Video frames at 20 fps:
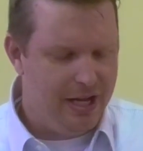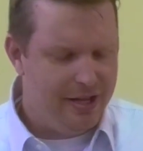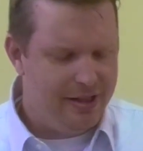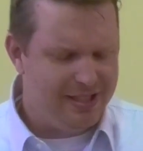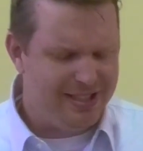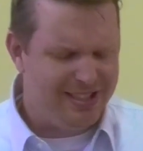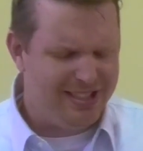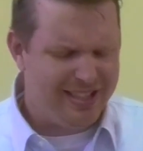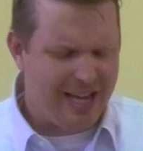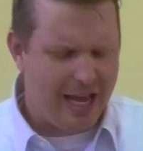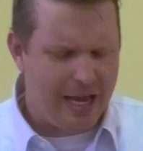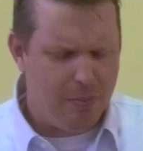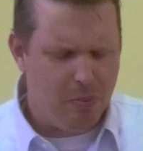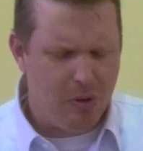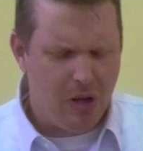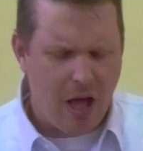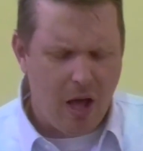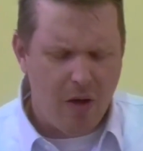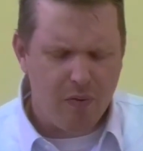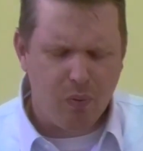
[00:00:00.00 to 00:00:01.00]
the same
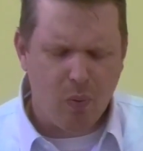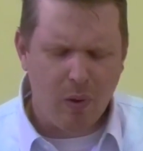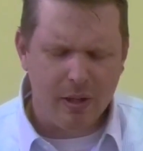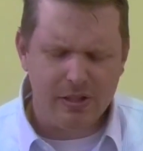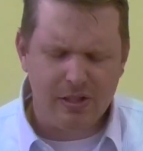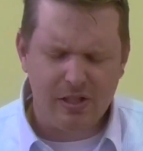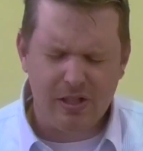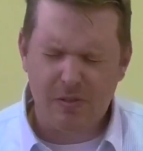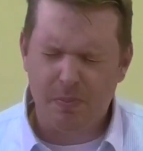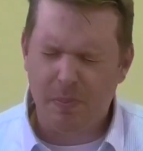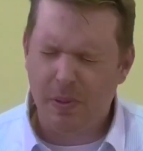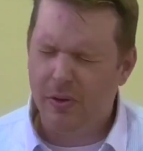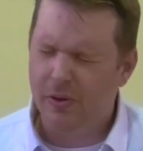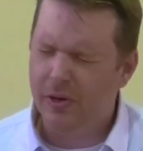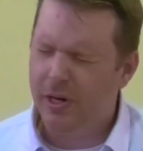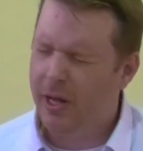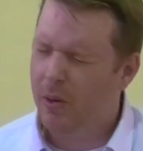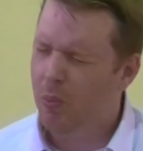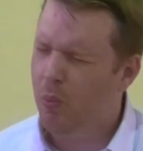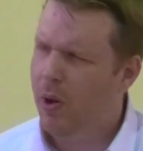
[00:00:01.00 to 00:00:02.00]
love, one
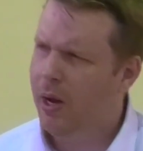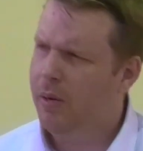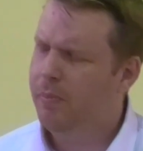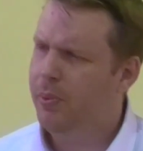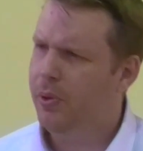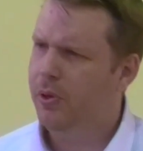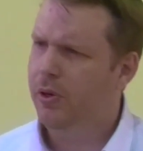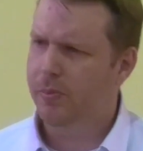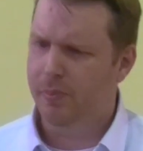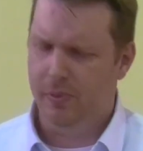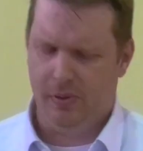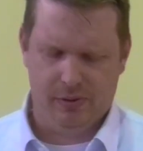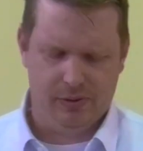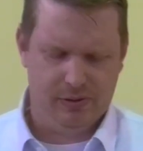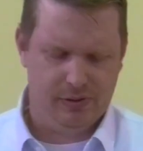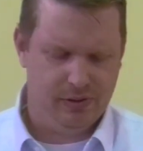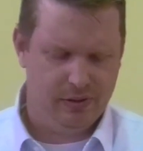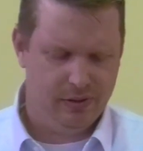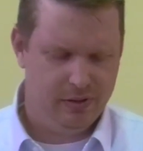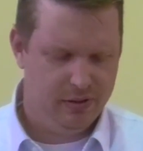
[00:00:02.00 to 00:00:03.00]
spirit and one
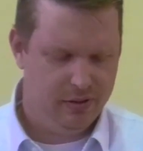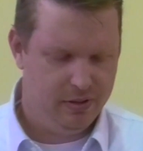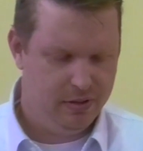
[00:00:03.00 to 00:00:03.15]
purpose.